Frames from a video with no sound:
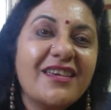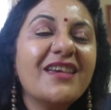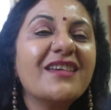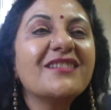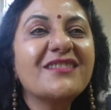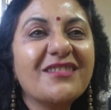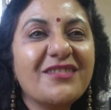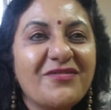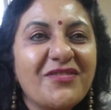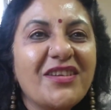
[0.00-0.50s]

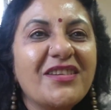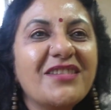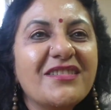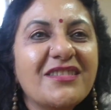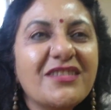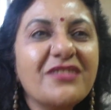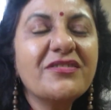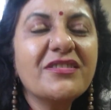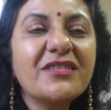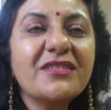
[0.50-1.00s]
Yes, a very
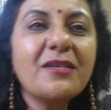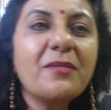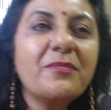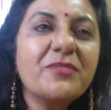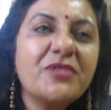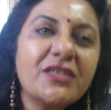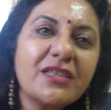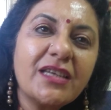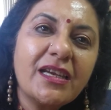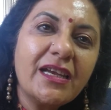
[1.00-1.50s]
serious
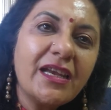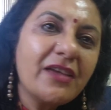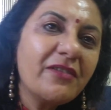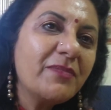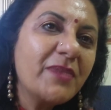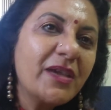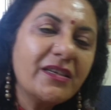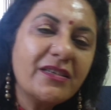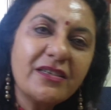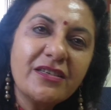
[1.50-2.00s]
subject, and
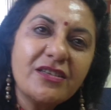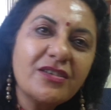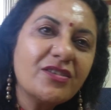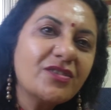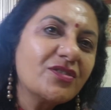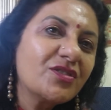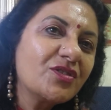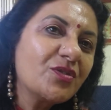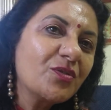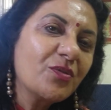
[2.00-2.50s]
I've made it in
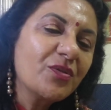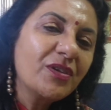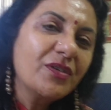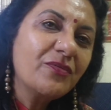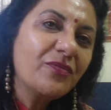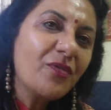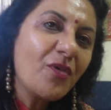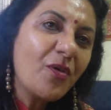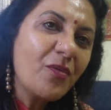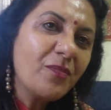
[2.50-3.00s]
a story
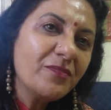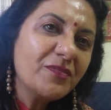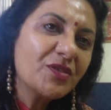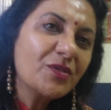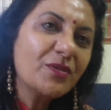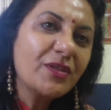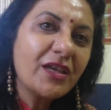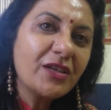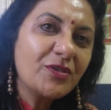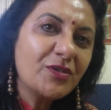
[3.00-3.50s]
form
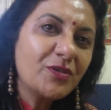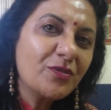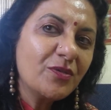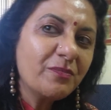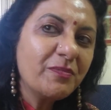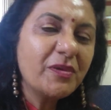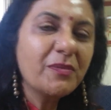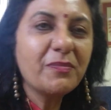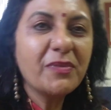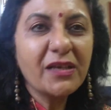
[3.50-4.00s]
so that, you know,
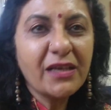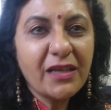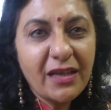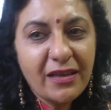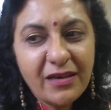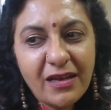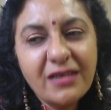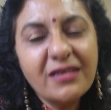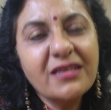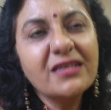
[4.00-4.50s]
people
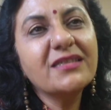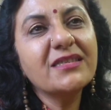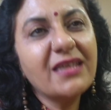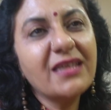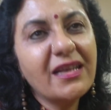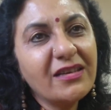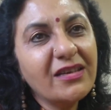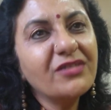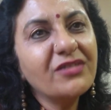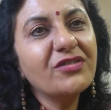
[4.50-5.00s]
can
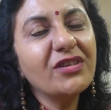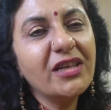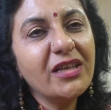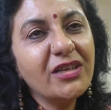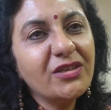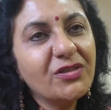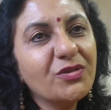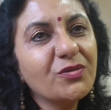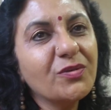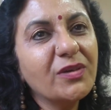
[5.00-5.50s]
understand and
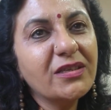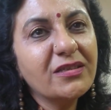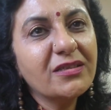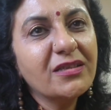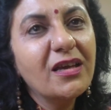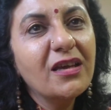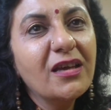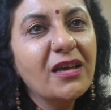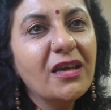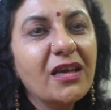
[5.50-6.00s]
relate to it.
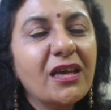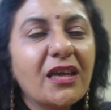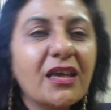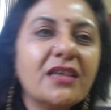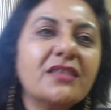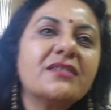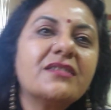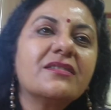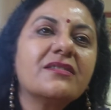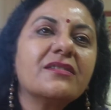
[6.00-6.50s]

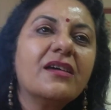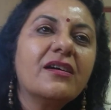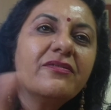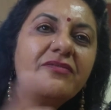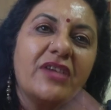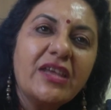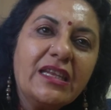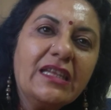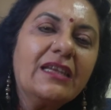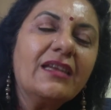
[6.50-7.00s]
It's a
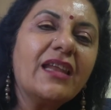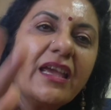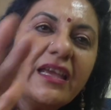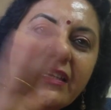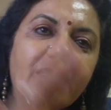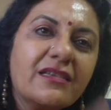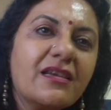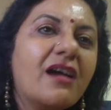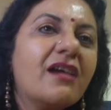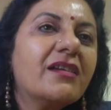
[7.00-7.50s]
very
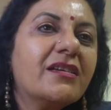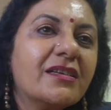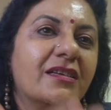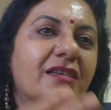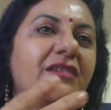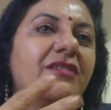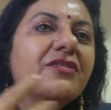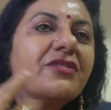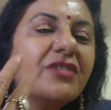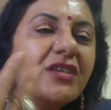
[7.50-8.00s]

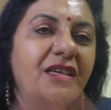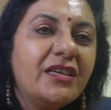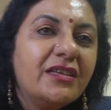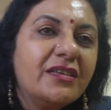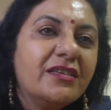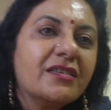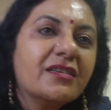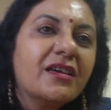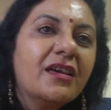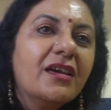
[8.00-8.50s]
light-hearted
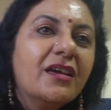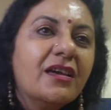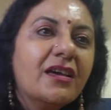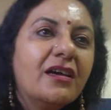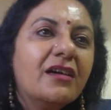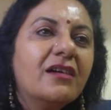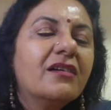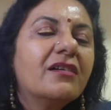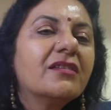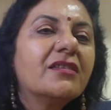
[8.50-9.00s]
read,
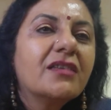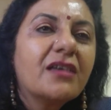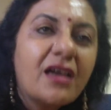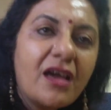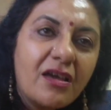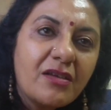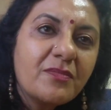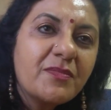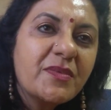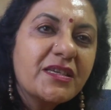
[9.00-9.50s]
the
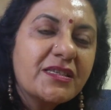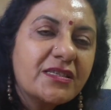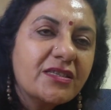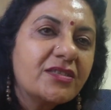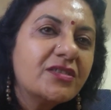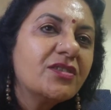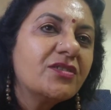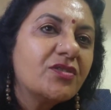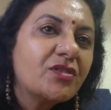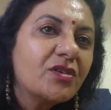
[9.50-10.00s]
Karmic
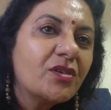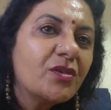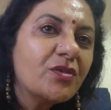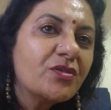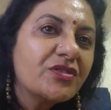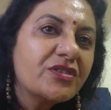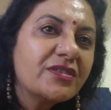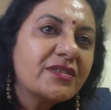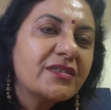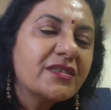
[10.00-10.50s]
City
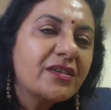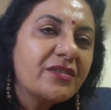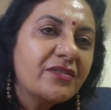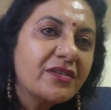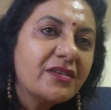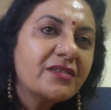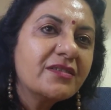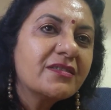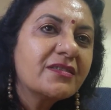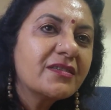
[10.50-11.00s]
trilogy
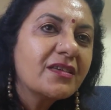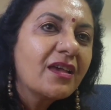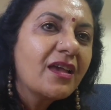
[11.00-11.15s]
series.